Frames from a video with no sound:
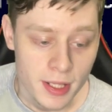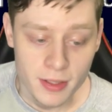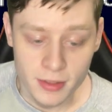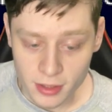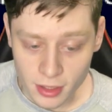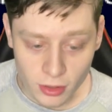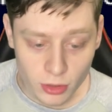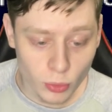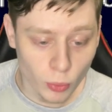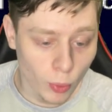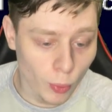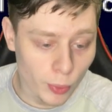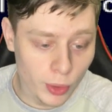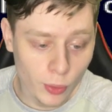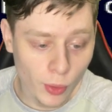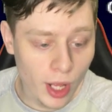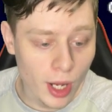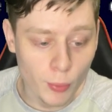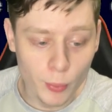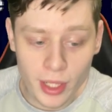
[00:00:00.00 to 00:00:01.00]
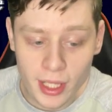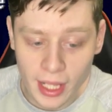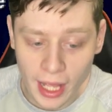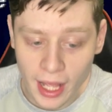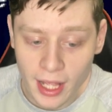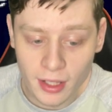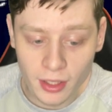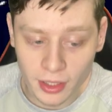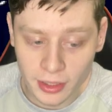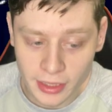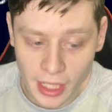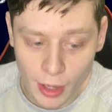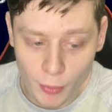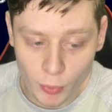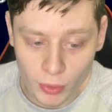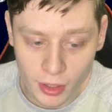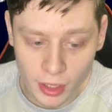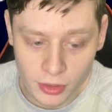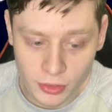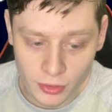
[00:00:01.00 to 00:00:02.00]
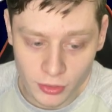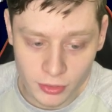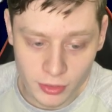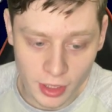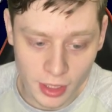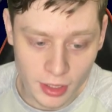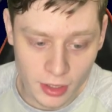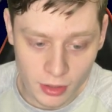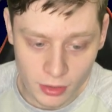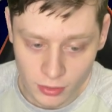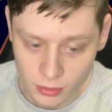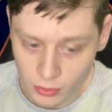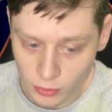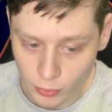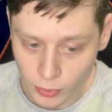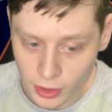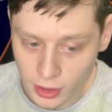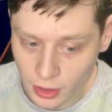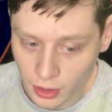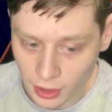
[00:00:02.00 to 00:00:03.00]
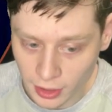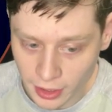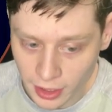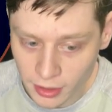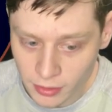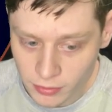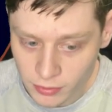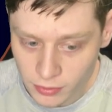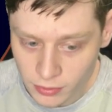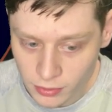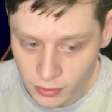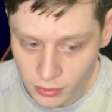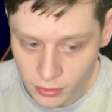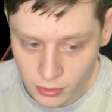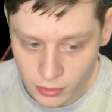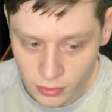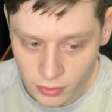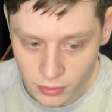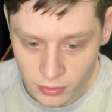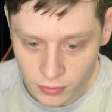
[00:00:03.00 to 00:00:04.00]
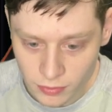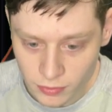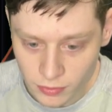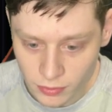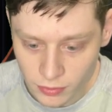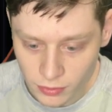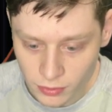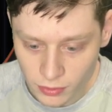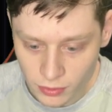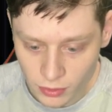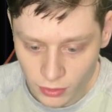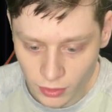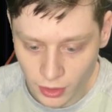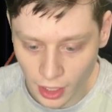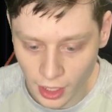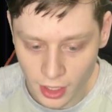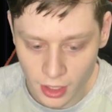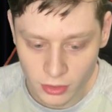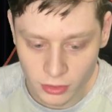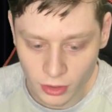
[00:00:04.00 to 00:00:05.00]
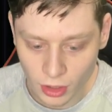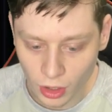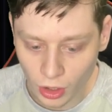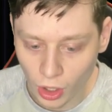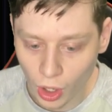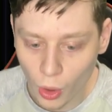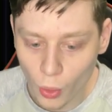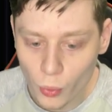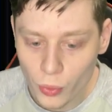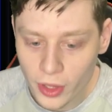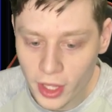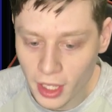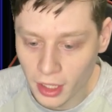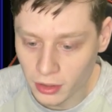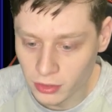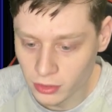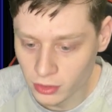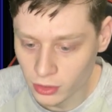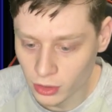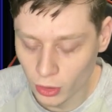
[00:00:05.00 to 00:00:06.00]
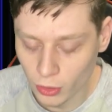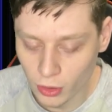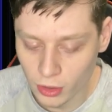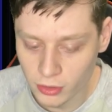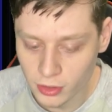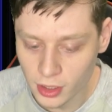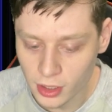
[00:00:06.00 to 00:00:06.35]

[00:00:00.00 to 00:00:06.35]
is the one we created. We can click that one, as you can see. You can click it. Okay, it's going to load this. You're going to see